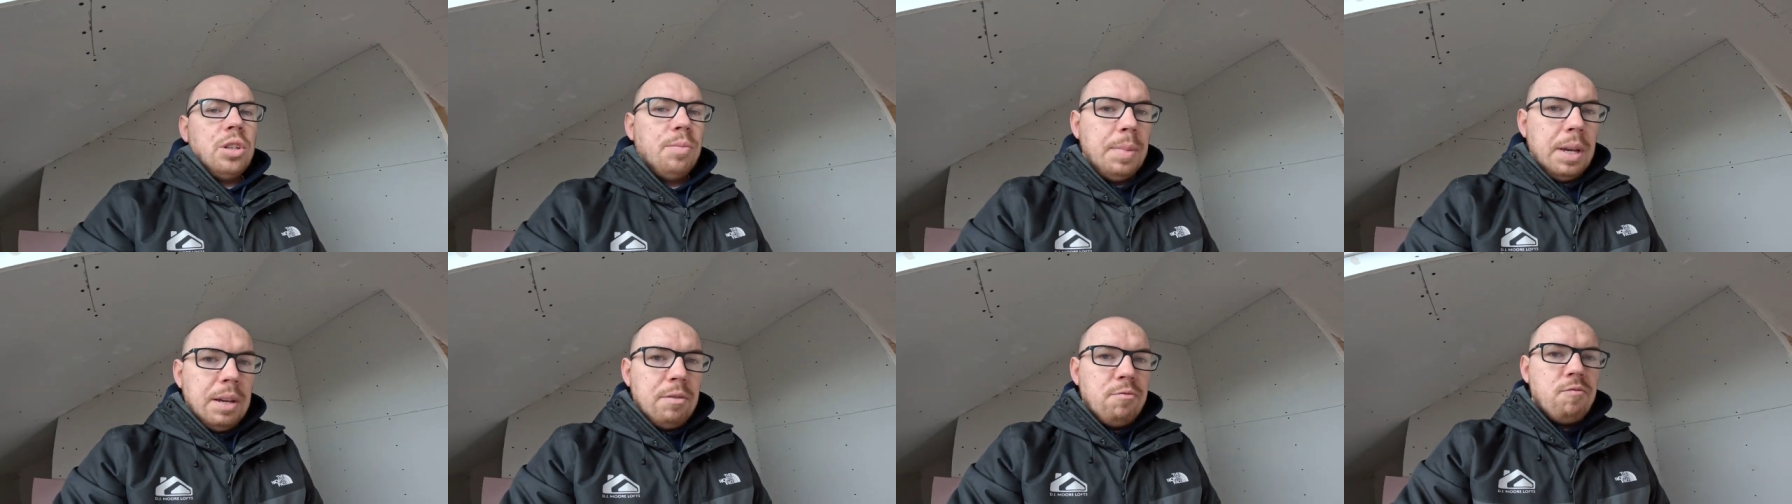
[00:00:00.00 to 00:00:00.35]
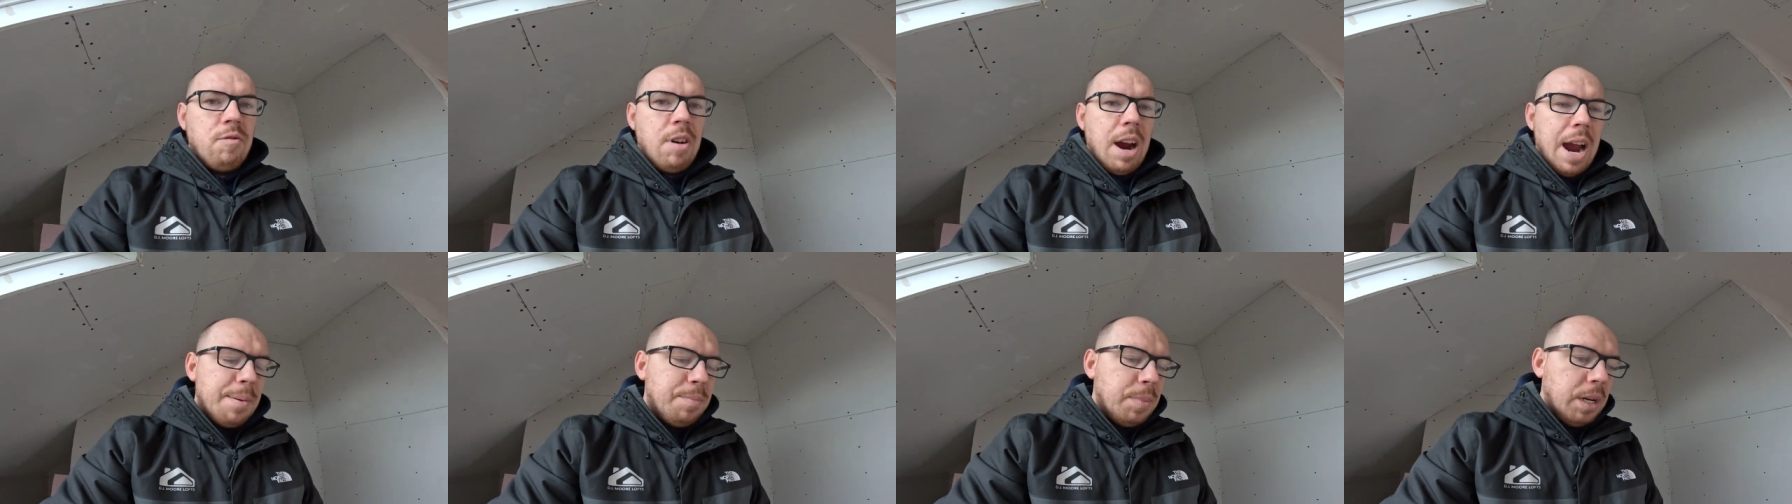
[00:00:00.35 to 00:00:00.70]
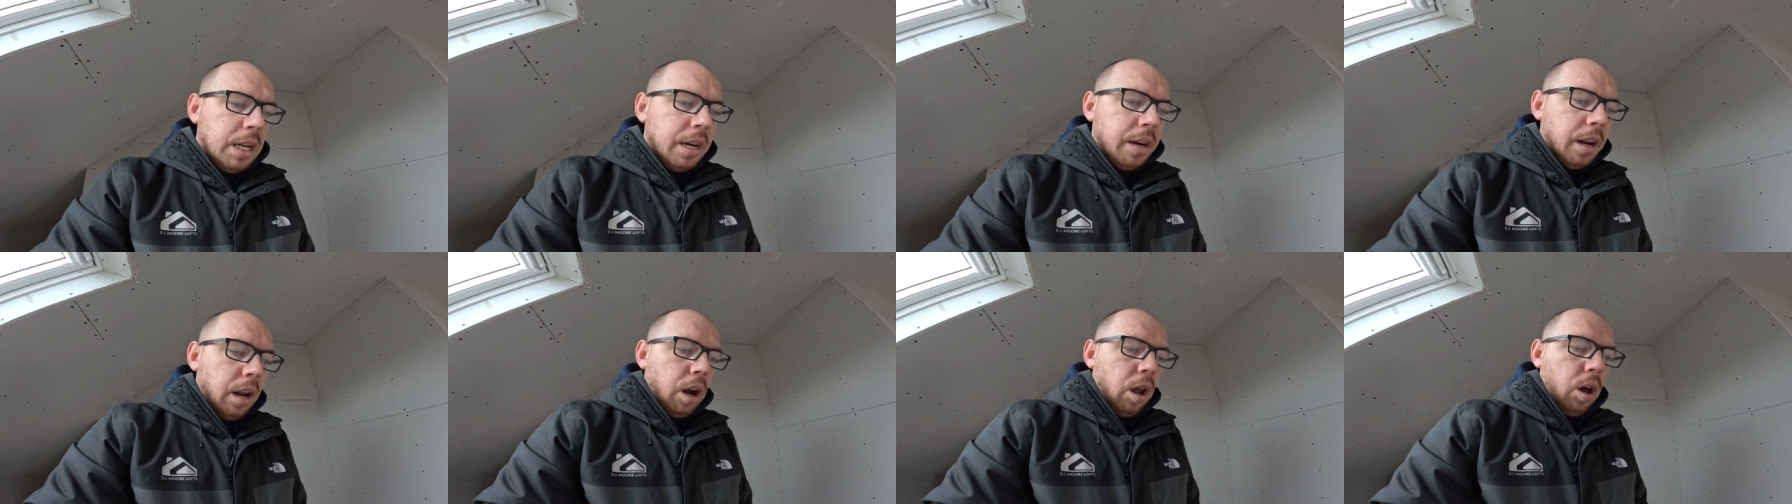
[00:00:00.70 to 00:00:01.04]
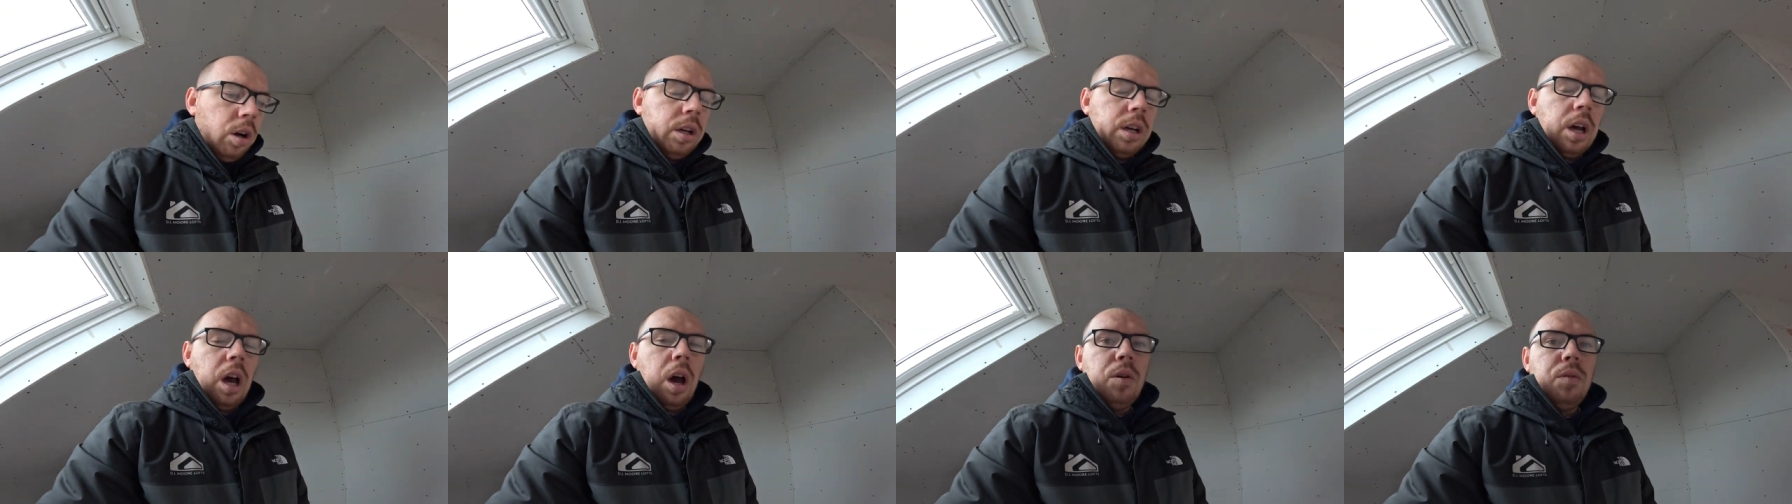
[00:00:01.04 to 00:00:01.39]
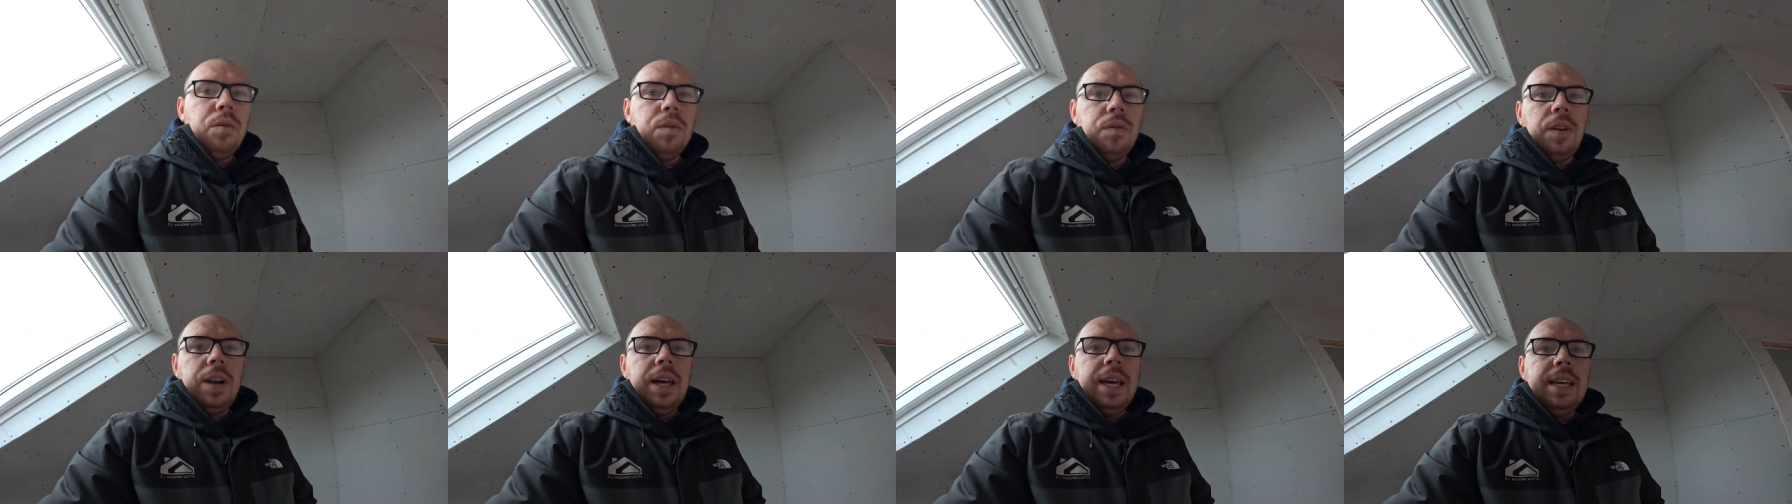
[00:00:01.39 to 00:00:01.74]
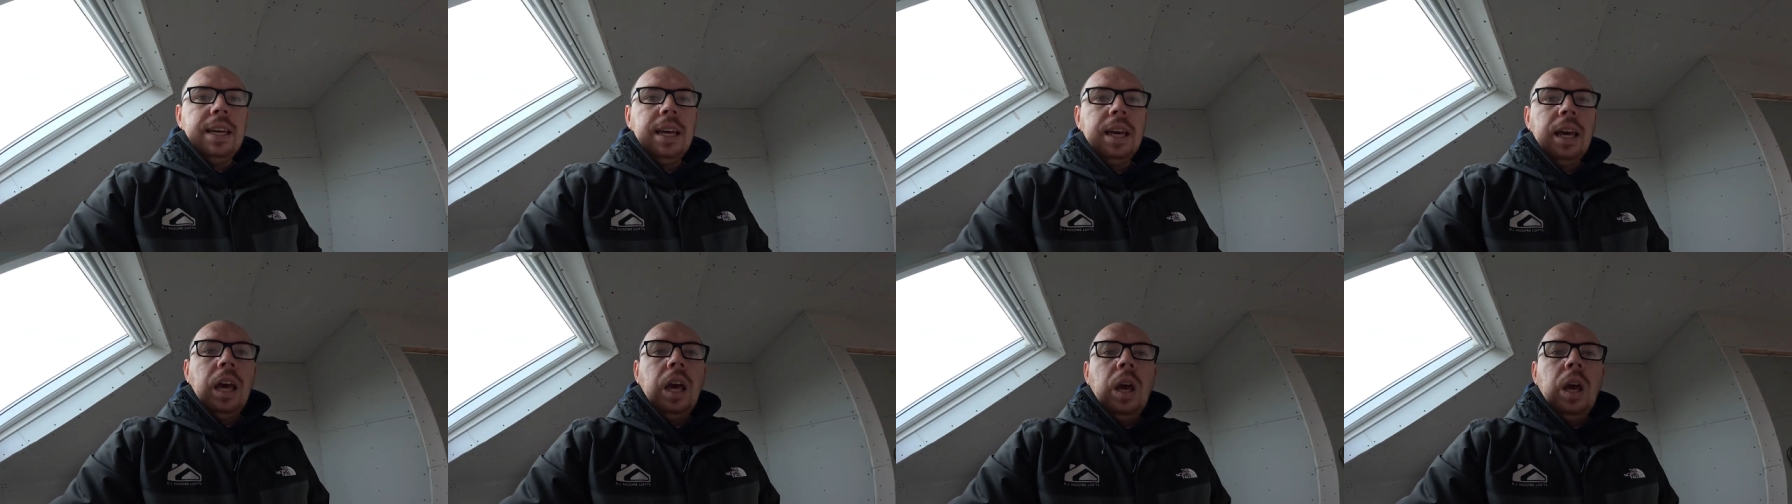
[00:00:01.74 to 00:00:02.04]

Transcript: of me rambling along. Hopefully